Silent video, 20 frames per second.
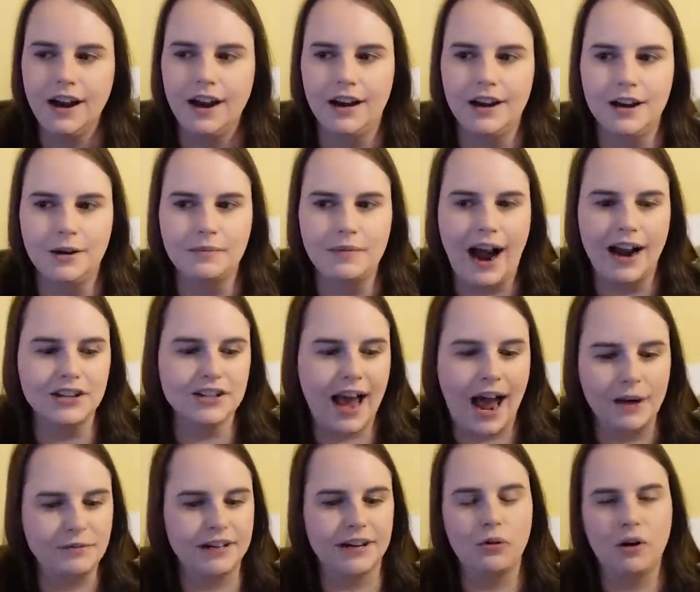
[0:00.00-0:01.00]
Um, I just
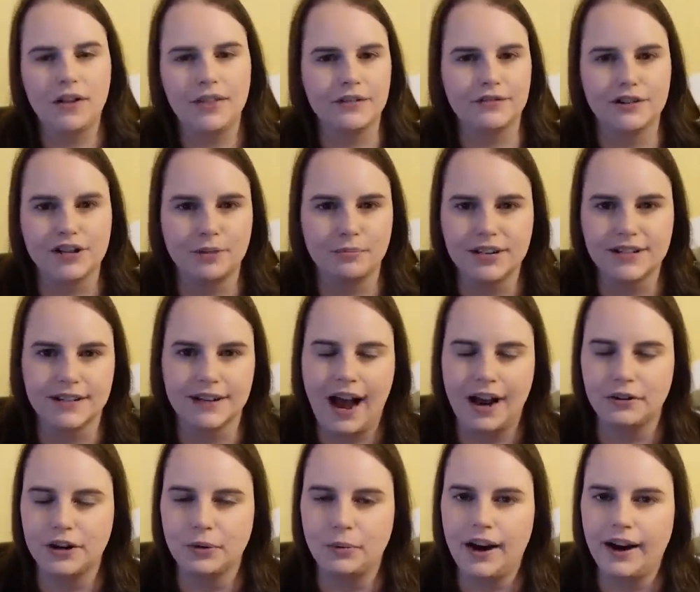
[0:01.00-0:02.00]
happened to go on there for some reason. I
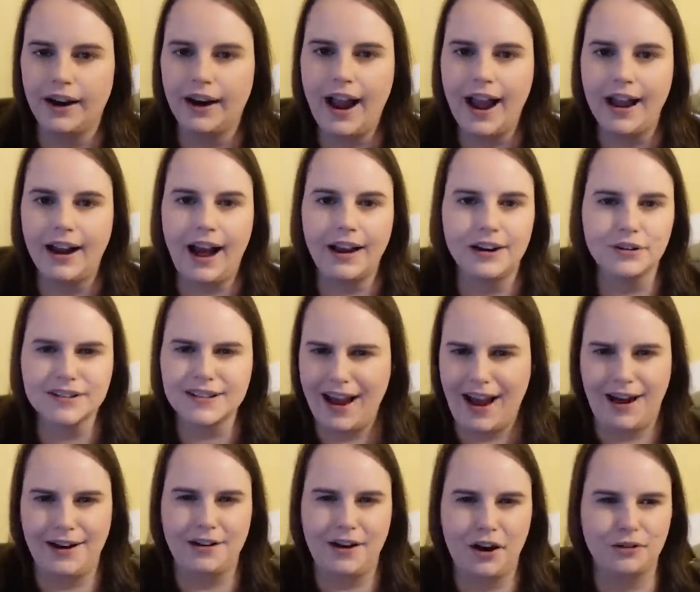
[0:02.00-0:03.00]
don't know why. And I noticed I
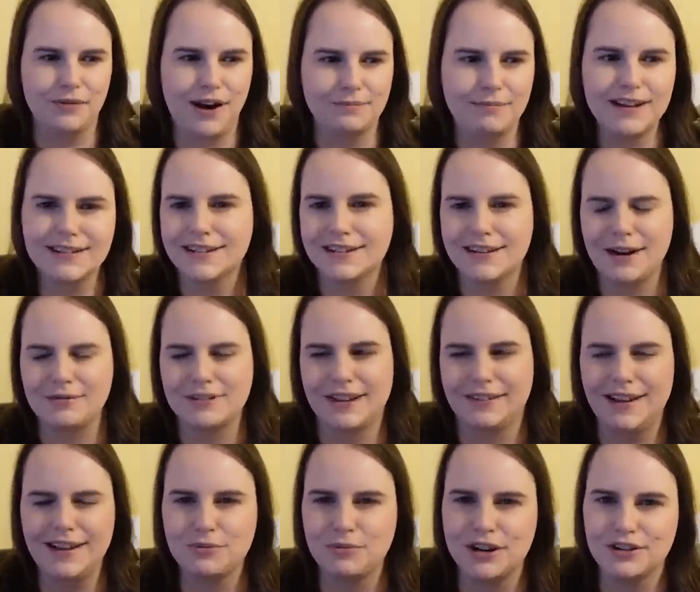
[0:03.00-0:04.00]
had an unread message and I was like,
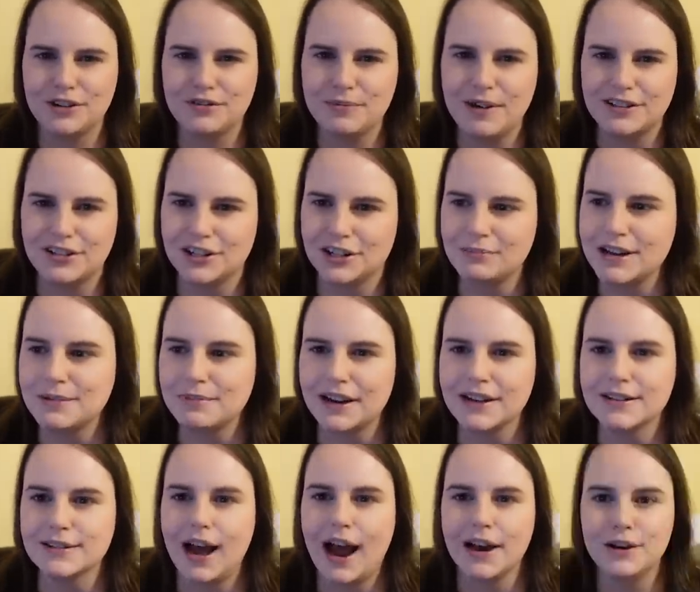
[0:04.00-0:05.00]
that's weird, who's messaging me?
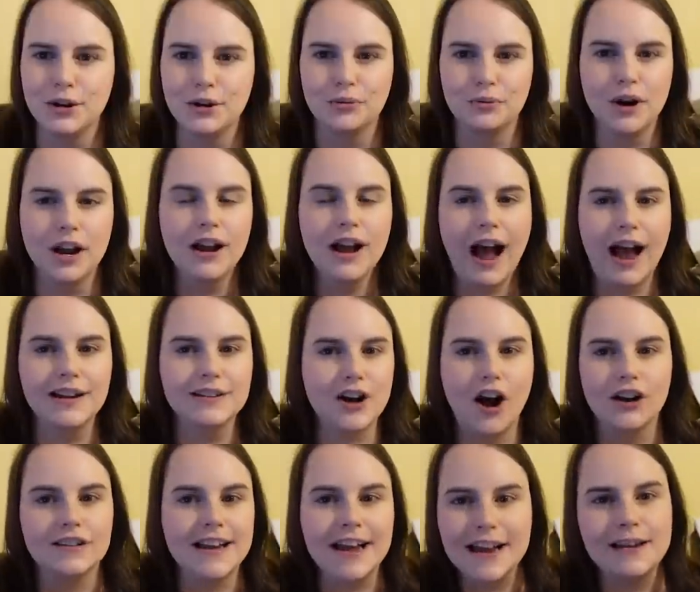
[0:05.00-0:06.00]
Because I knew, I didn't
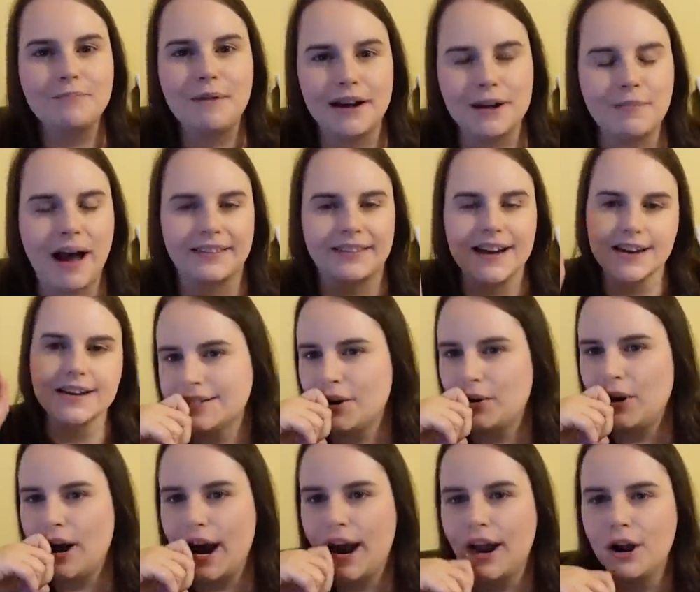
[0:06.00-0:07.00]
talk to anybody back then. So
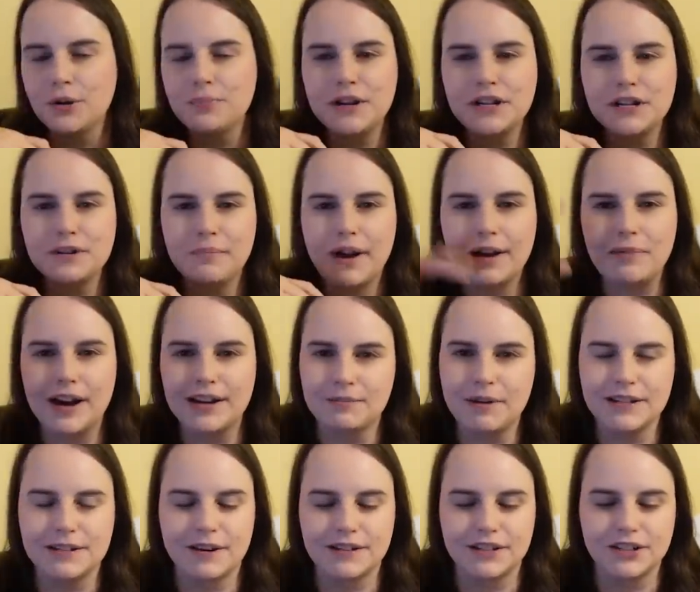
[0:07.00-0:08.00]
I opened my
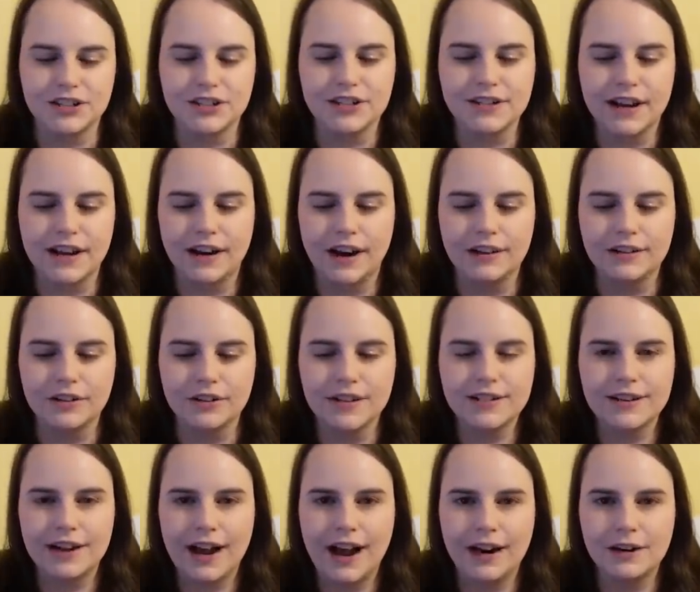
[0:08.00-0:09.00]
MySpace messages and I noticed
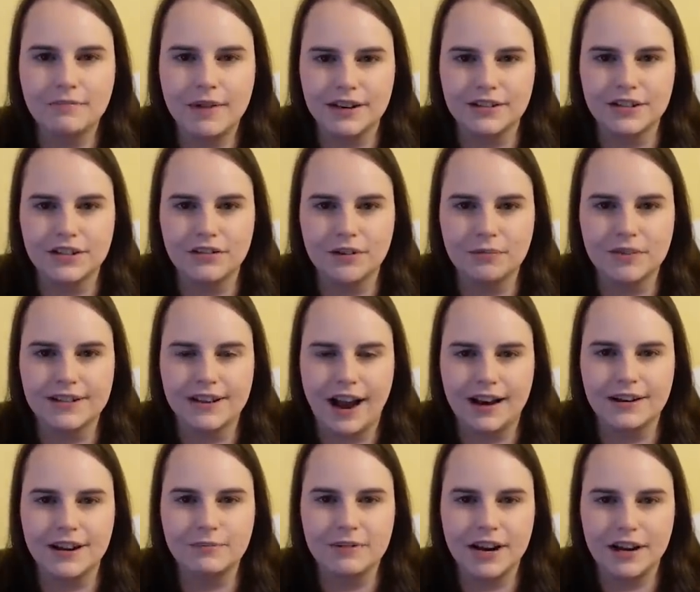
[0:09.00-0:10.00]
that I had a message from this guy
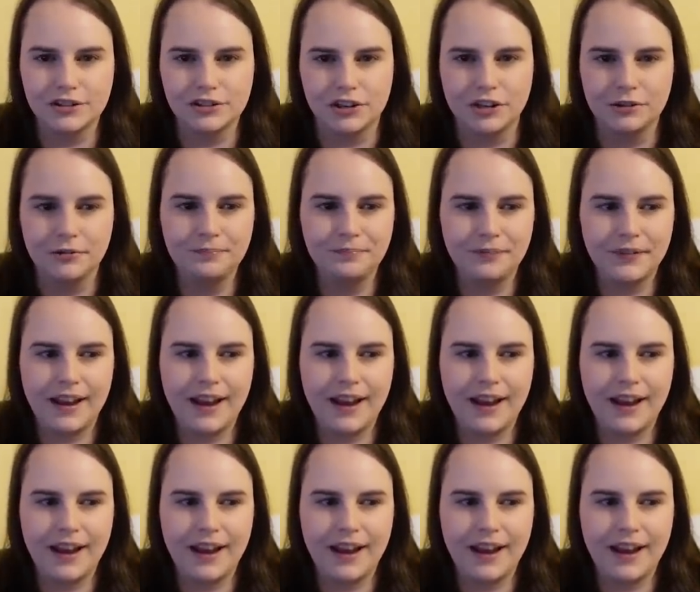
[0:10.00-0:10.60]
named Andrew.